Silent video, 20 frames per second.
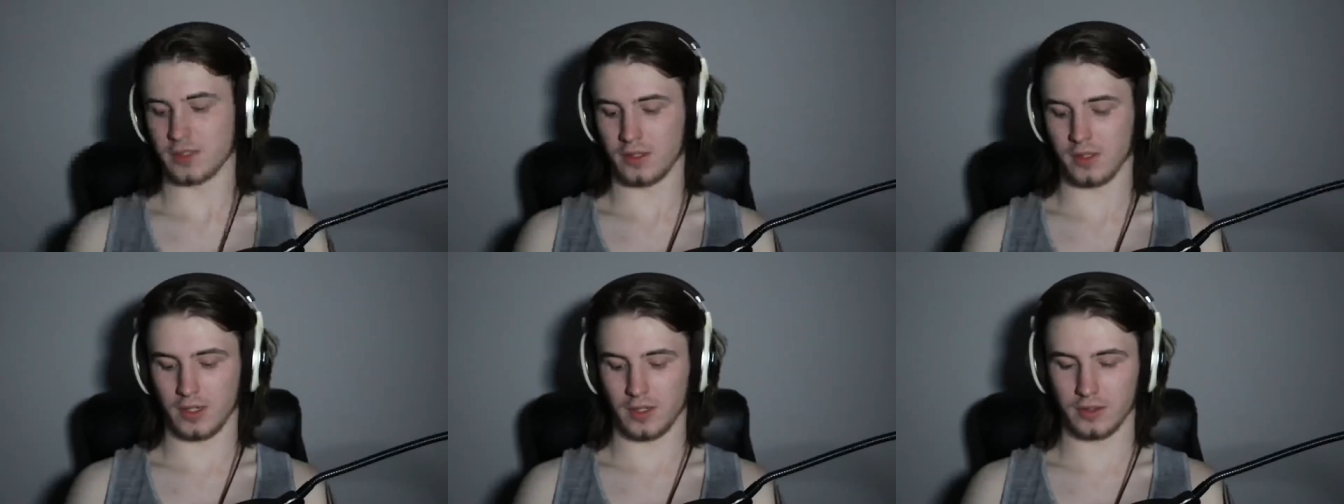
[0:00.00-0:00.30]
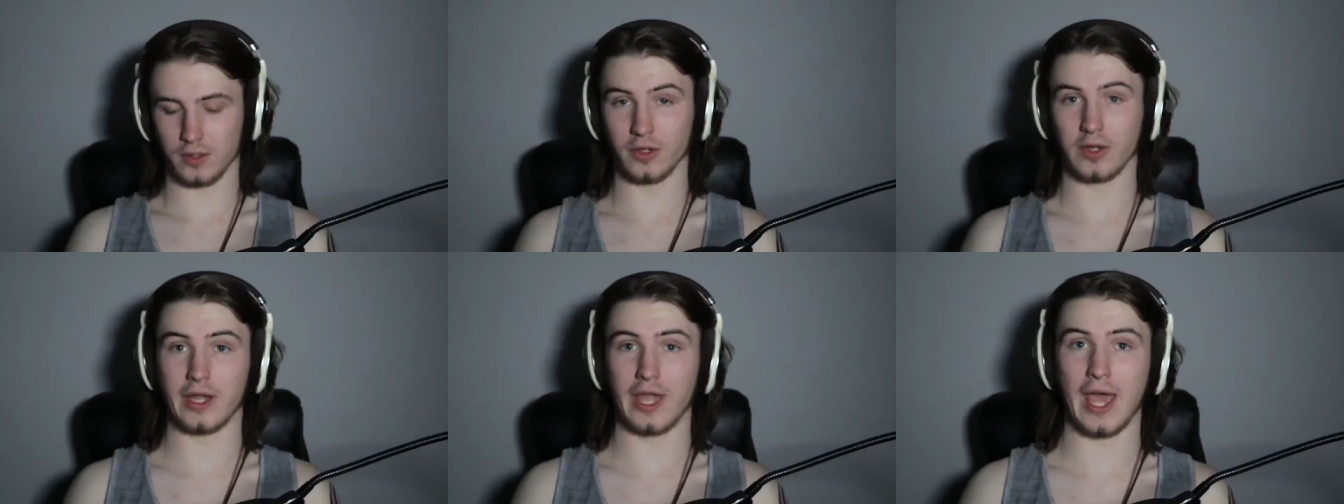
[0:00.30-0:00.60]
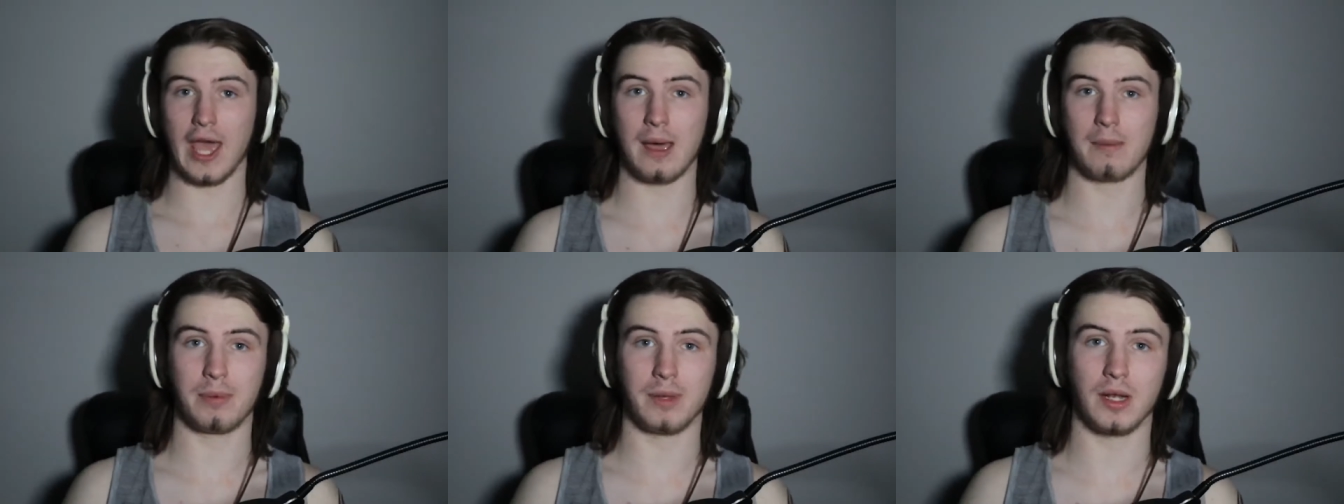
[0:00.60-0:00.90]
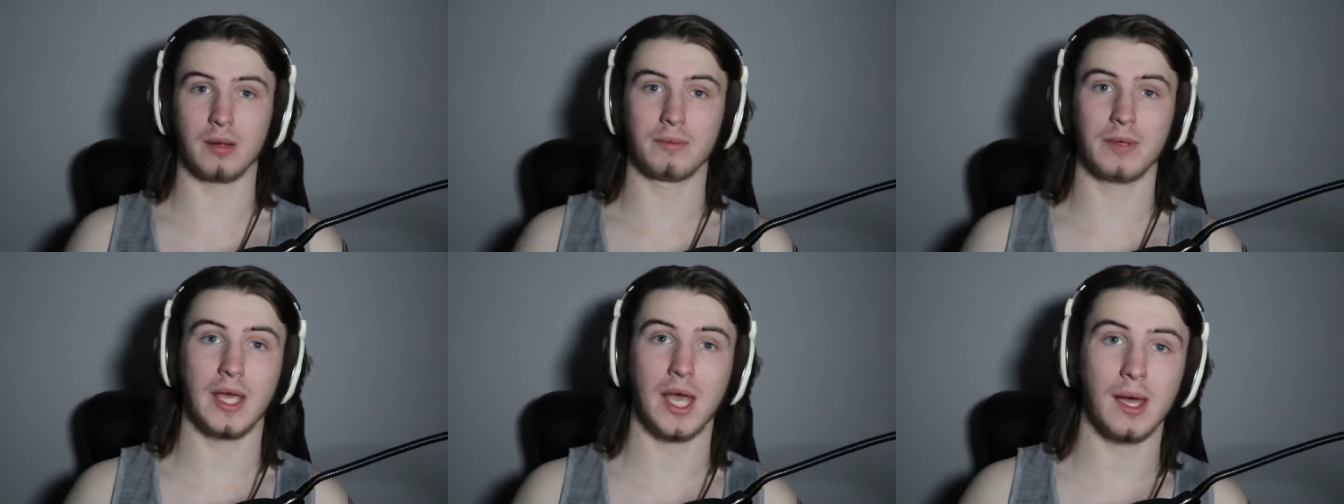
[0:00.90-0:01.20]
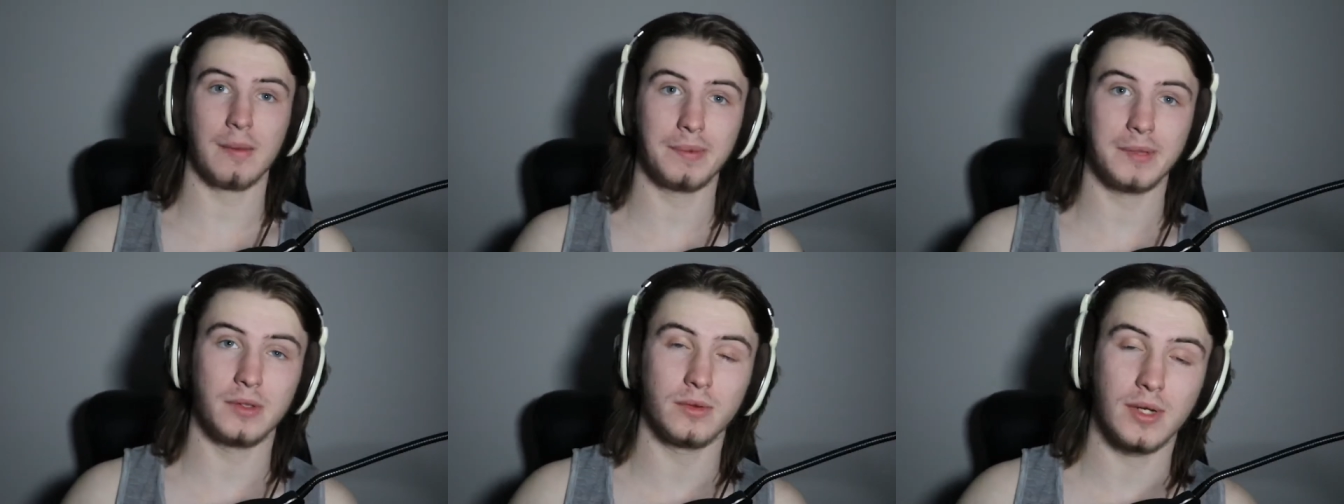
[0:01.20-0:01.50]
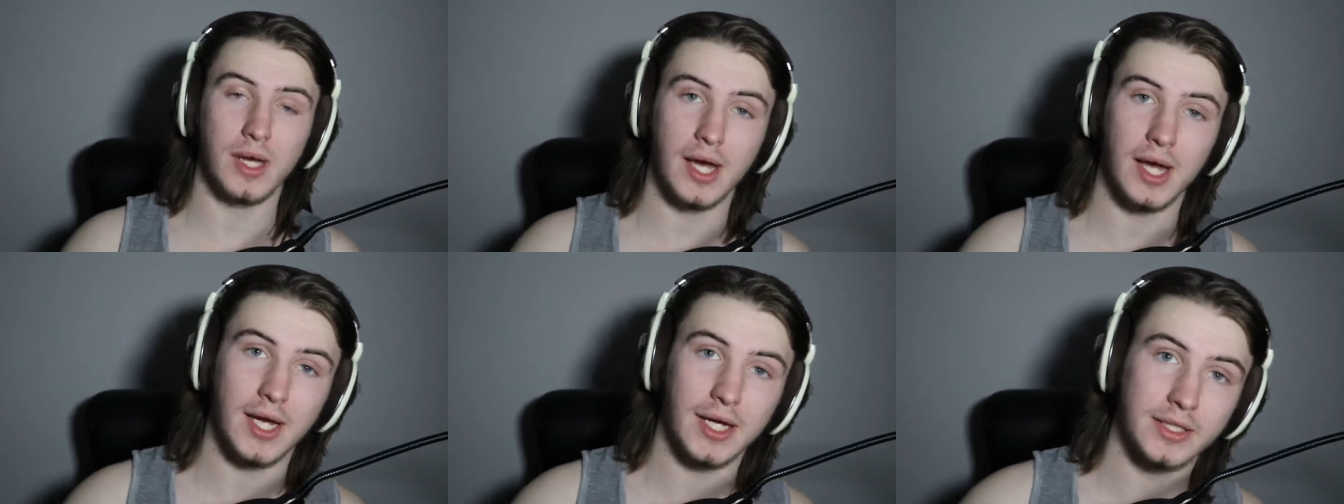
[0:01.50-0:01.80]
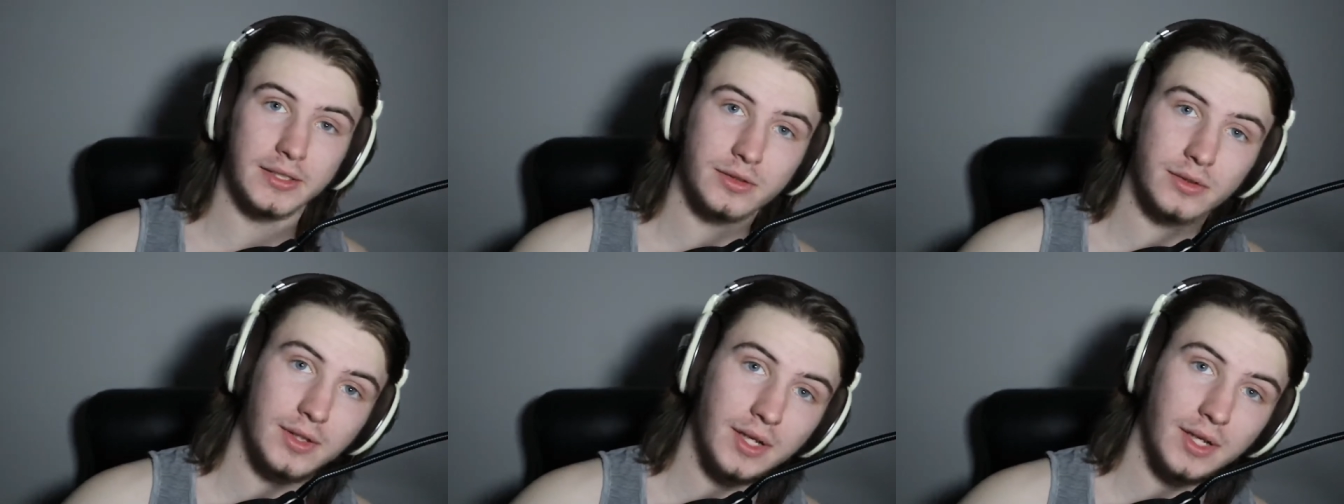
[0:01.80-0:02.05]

Alright, uh, you're capping. I'm capping you guys,